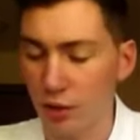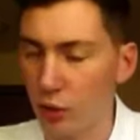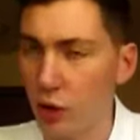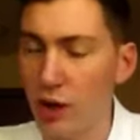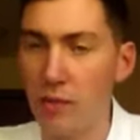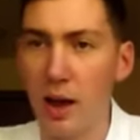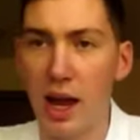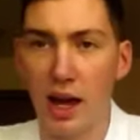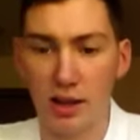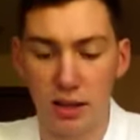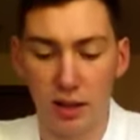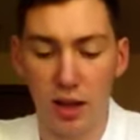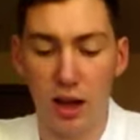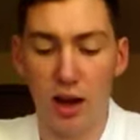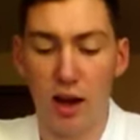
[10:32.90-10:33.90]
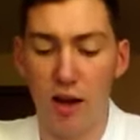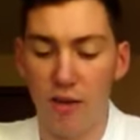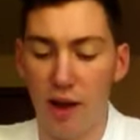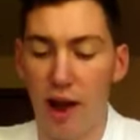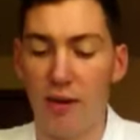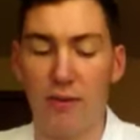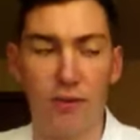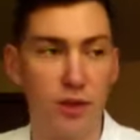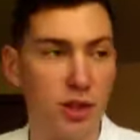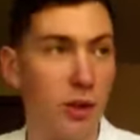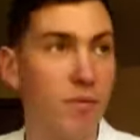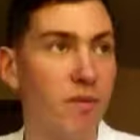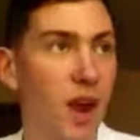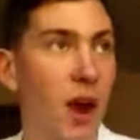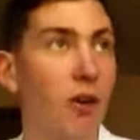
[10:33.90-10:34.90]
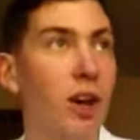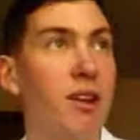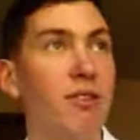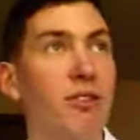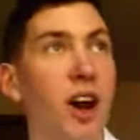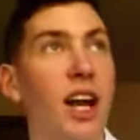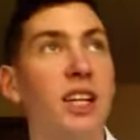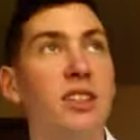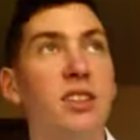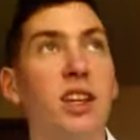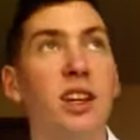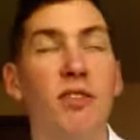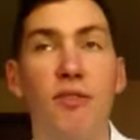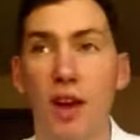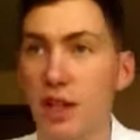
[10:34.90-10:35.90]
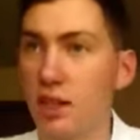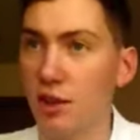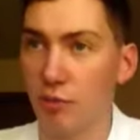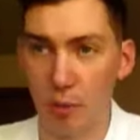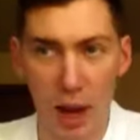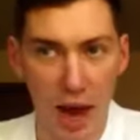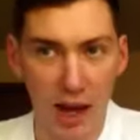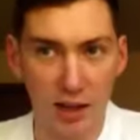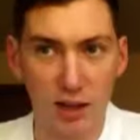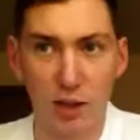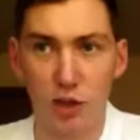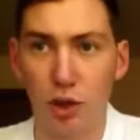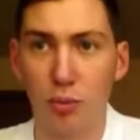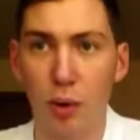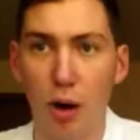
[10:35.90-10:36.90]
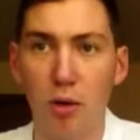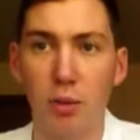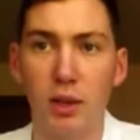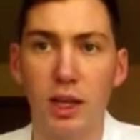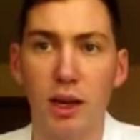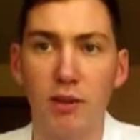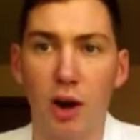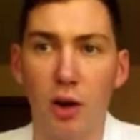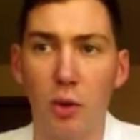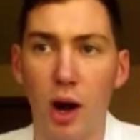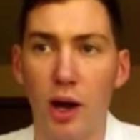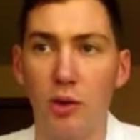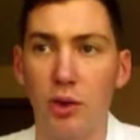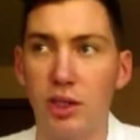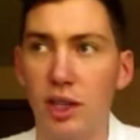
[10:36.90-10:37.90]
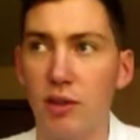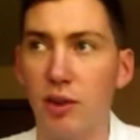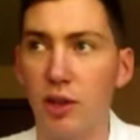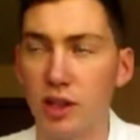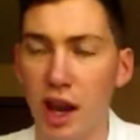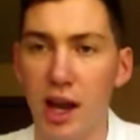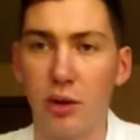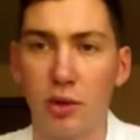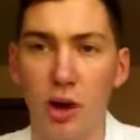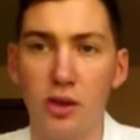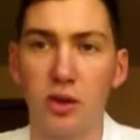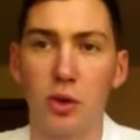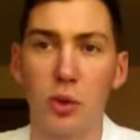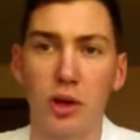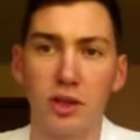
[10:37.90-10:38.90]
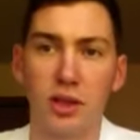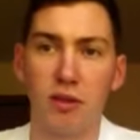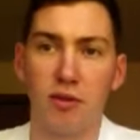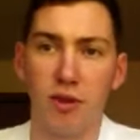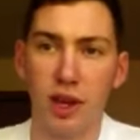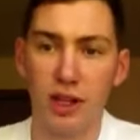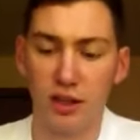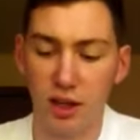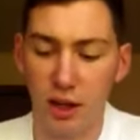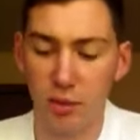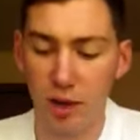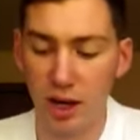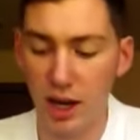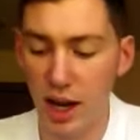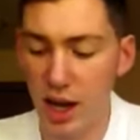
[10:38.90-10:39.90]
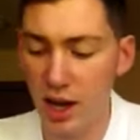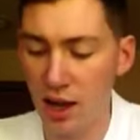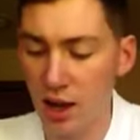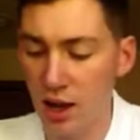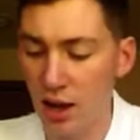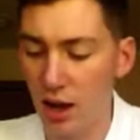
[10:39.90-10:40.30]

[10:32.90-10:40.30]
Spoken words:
Green Bay has have some very feisty defensive backs that should probably give our wide receivers and Russell Wilson fits on Monday.